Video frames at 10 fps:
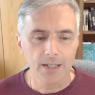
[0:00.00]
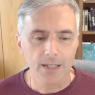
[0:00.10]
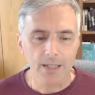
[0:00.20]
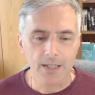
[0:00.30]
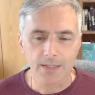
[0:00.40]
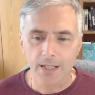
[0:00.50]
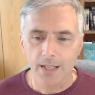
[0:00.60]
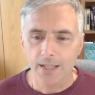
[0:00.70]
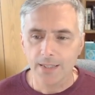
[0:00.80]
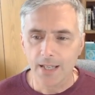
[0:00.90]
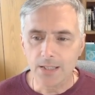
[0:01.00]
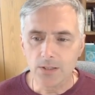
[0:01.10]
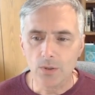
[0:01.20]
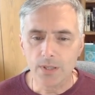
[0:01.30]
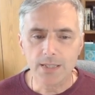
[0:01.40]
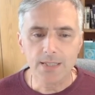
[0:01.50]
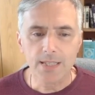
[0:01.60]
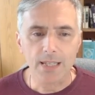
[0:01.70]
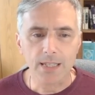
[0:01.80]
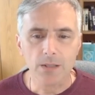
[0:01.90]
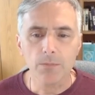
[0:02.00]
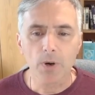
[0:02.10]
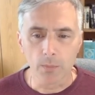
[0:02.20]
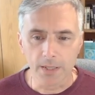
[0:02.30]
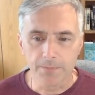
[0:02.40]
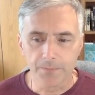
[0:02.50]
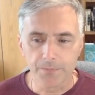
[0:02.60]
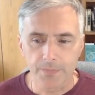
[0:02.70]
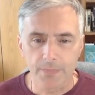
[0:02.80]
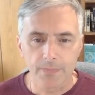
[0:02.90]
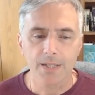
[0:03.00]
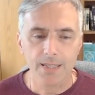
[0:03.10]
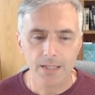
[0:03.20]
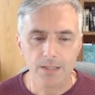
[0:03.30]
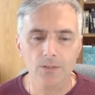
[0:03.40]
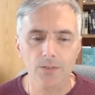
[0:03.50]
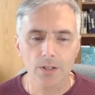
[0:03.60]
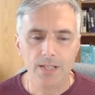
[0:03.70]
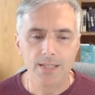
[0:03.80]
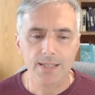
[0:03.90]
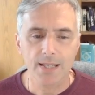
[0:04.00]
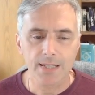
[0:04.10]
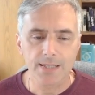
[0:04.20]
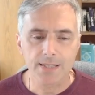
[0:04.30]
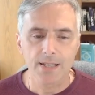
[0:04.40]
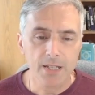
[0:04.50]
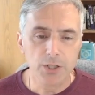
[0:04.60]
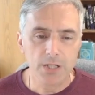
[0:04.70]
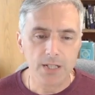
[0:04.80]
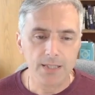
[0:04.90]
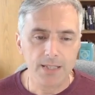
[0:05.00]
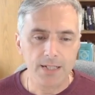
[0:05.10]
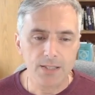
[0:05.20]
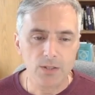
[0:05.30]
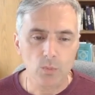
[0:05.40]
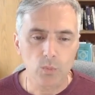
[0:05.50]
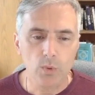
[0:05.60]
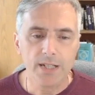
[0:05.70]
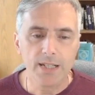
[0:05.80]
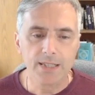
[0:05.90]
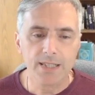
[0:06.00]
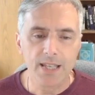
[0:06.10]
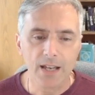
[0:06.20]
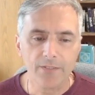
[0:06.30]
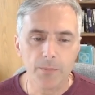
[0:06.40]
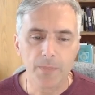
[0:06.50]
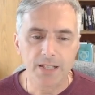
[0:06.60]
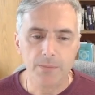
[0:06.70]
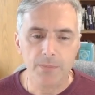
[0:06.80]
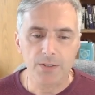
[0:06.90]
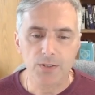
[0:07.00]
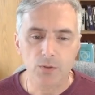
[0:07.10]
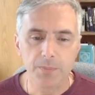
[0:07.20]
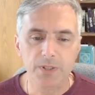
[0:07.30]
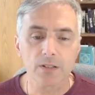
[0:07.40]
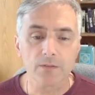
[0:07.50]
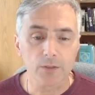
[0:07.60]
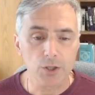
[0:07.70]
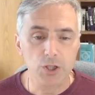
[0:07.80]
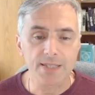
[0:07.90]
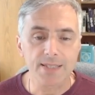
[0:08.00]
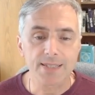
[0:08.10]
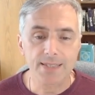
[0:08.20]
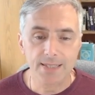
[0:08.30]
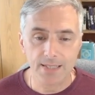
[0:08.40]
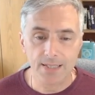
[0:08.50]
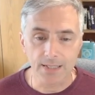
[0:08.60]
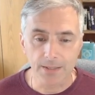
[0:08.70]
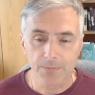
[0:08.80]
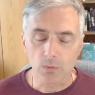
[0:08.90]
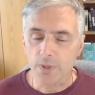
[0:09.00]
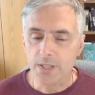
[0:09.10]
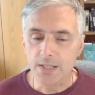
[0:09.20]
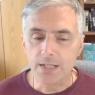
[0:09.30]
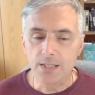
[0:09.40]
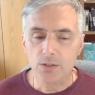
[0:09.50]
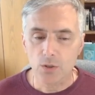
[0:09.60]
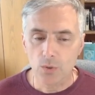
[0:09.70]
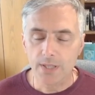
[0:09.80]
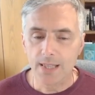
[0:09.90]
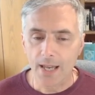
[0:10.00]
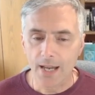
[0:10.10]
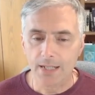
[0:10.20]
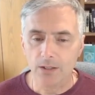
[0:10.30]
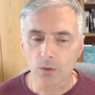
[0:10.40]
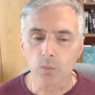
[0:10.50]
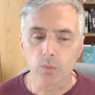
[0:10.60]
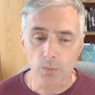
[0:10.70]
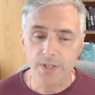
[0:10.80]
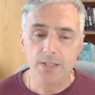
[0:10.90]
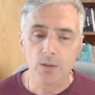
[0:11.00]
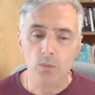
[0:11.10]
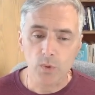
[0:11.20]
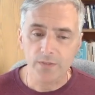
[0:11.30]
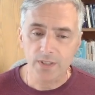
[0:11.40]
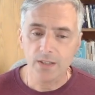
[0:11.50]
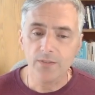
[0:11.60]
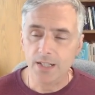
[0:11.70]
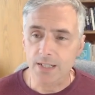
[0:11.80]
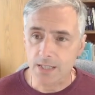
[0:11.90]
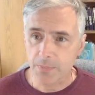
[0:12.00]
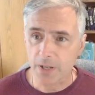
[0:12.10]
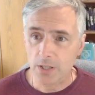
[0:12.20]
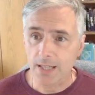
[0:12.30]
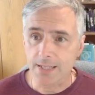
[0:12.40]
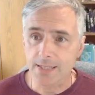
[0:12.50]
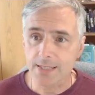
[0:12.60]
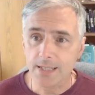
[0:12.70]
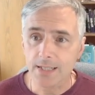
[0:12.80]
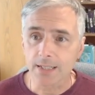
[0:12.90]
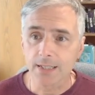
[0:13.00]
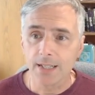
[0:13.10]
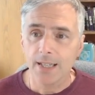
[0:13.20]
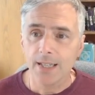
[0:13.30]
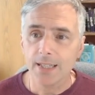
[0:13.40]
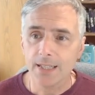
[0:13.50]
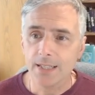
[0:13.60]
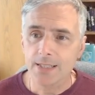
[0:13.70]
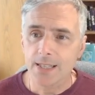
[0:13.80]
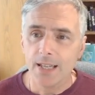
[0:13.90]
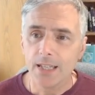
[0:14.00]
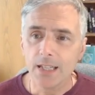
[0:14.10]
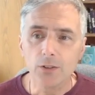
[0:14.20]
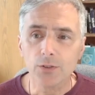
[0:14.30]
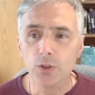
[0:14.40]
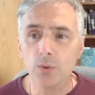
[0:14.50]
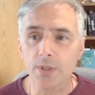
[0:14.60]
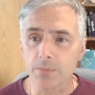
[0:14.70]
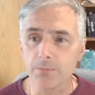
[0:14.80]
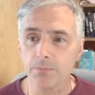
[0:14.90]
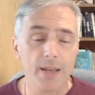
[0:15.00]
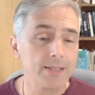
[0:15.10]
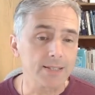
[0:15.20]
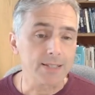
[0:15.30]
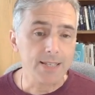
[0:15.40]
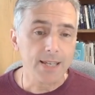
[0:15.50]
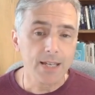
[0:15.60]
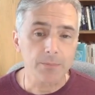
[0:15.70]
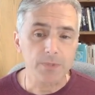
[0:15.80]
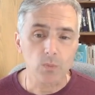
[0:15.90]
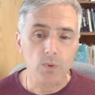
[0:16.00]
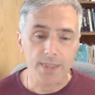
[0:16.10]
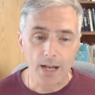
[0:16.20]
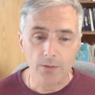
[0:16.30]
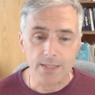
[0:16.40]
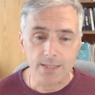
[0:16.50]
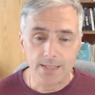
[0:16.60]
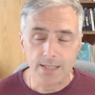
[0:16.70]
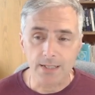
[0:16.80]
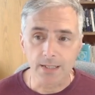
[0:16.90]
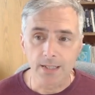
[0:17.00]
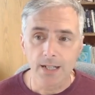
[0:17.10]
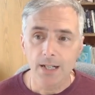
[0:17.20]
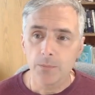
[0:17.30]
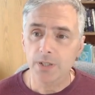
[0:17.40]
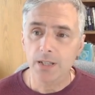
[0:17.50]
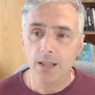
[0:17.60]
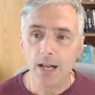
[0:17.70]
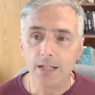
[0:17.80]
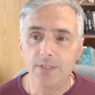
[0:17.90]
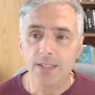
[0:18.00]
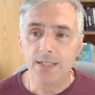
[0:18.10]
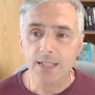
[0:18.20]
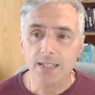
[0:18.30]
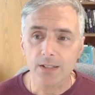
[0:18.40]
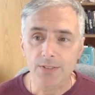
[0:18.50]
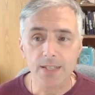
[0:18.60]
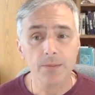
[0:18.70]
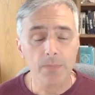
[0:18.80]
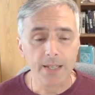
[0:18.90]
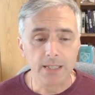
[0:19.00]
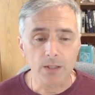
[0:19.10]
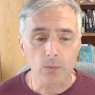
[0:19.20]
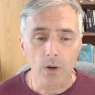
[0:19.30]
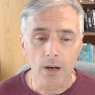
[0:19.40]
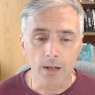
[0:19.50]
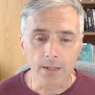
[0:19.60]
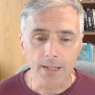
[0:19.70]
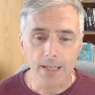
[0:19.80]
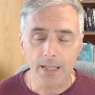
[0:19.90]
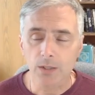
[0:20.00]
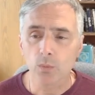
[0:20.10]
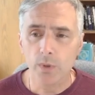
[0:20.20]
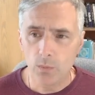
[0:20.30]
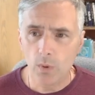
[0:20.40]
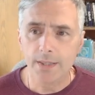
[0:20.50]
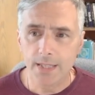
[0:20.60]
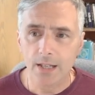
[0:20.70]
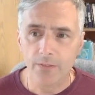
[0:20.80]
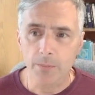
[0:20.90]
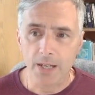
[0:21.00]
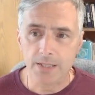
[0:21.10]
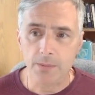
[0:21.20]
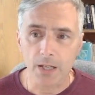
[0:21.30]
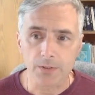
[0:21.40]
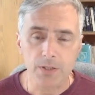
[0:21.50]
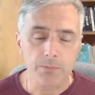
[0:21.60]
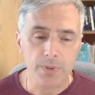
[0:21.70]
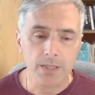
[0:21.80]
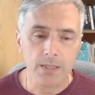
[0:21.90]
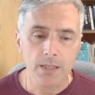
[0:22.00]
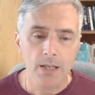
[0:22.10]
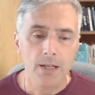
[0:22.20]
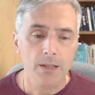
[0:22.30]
And that's going to take it a moment. Again, you'll notice that it's mentioning that it's reading the FMXML script conversion skill. The reason it's doing that, or the reason we've given it a specialized skill, is it'll do its best attempt without the skill, but a lot of the details it might get wrong, and we want the FMXML to be